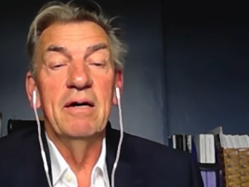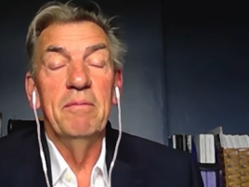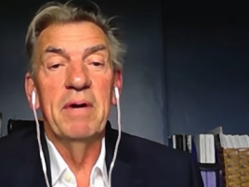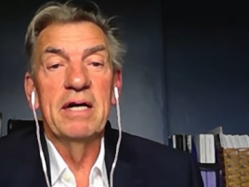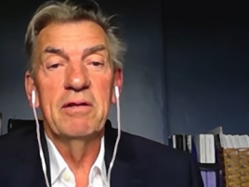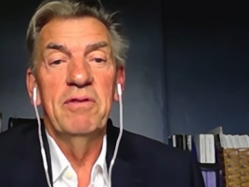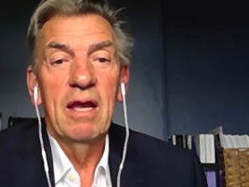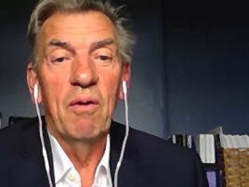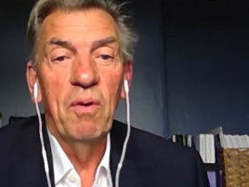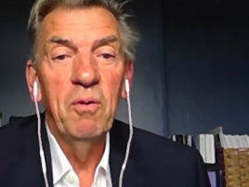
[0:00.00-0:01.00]
Um, I don't
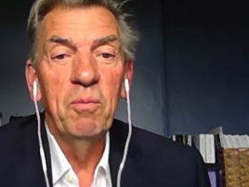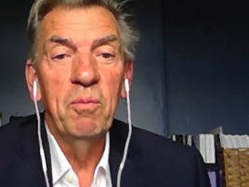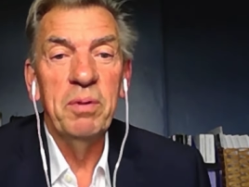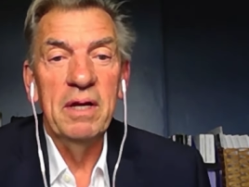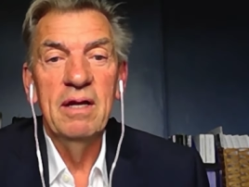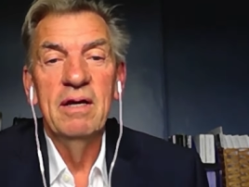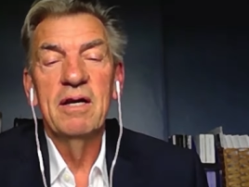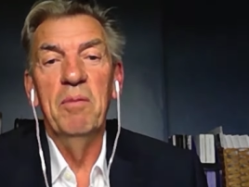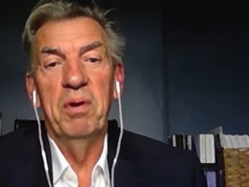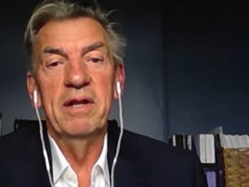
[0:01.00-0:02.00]
think it will be
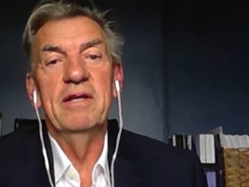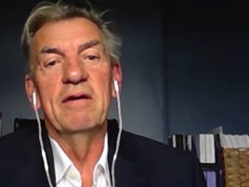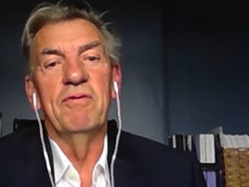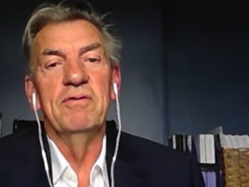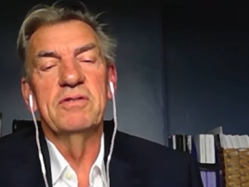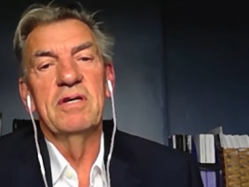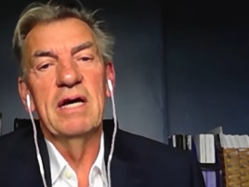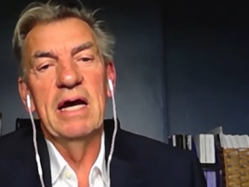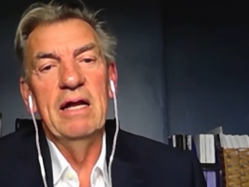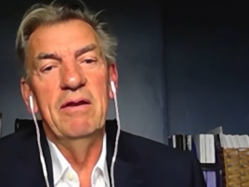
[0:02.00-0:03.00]
completely different.
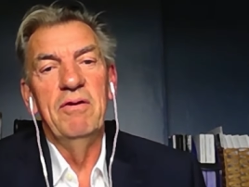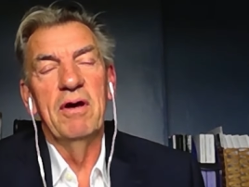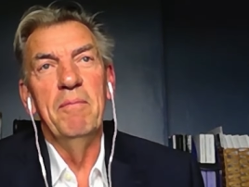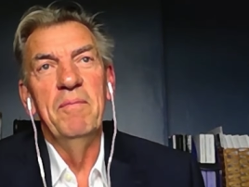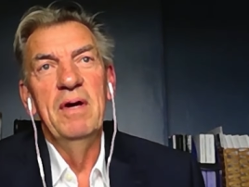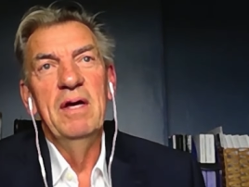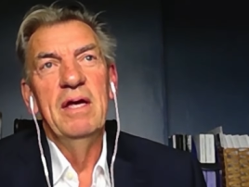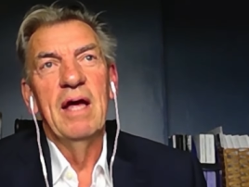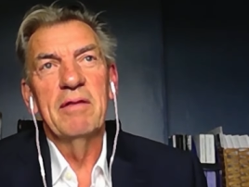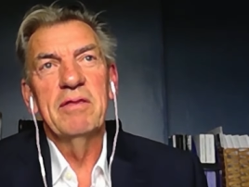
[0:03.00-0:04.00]
And um,
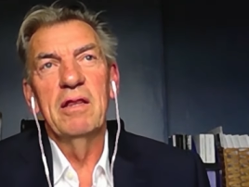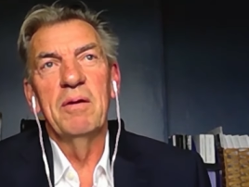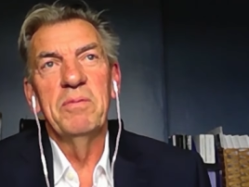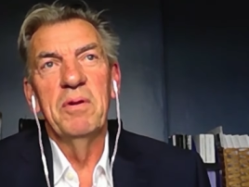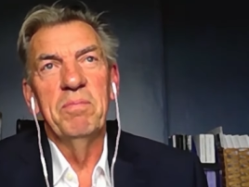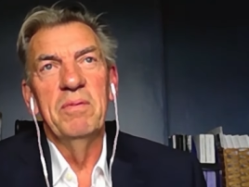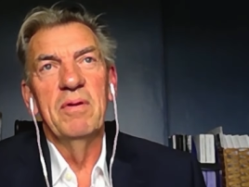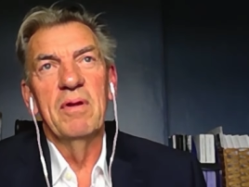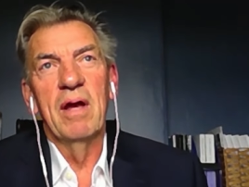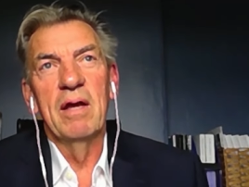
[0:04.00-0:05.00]
I think that, the,
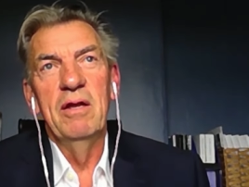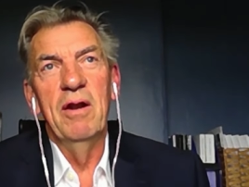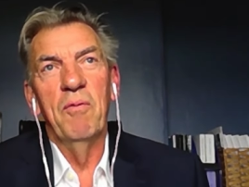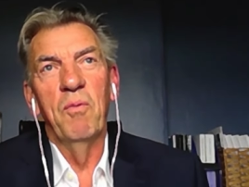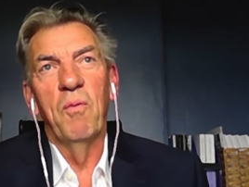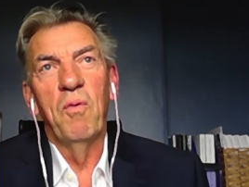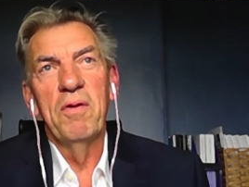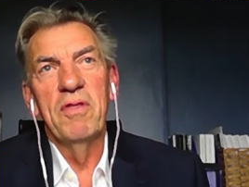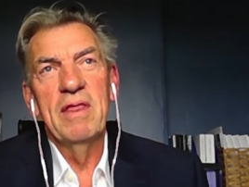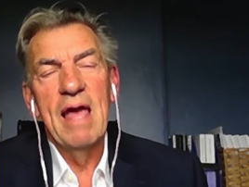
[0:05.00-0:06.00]
you know,
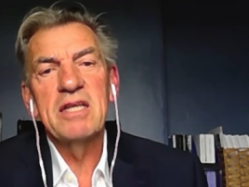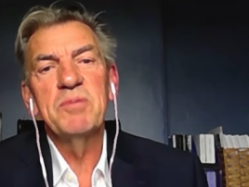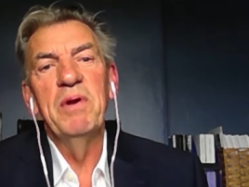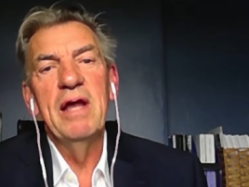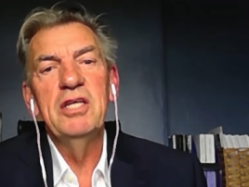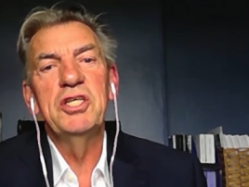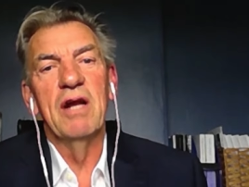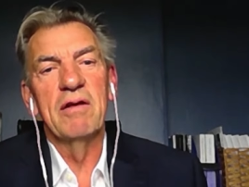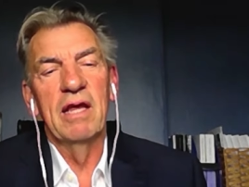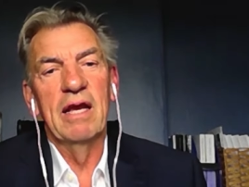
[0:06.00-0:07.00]
what the
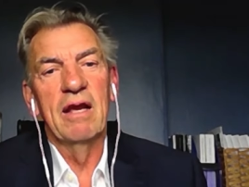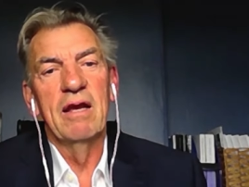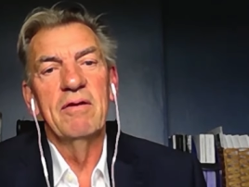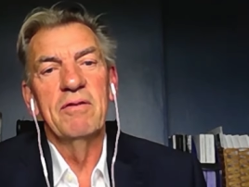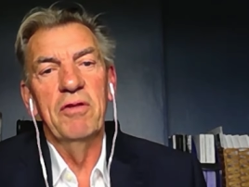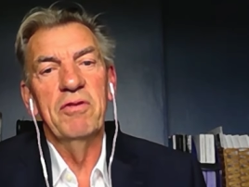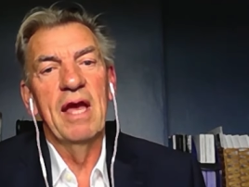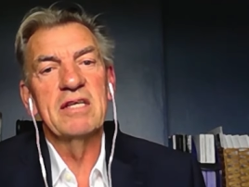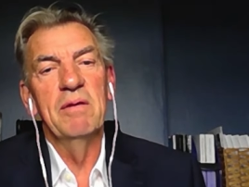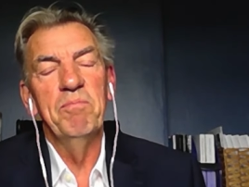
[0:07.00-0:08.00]
explanation I think that
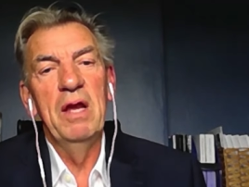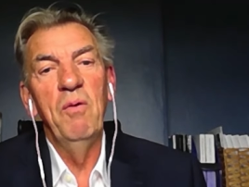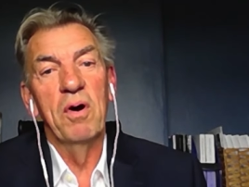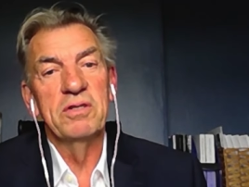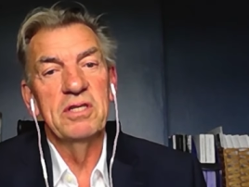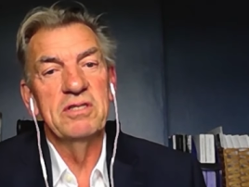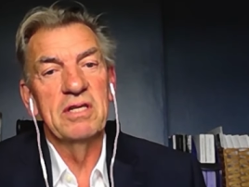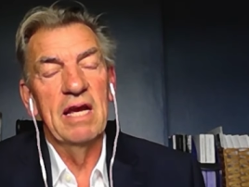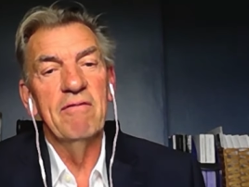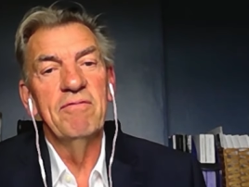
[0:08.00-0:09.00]
the SNP wanted to
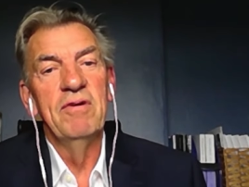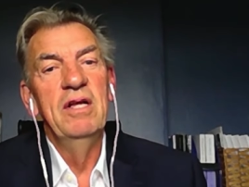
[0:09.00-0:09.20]
give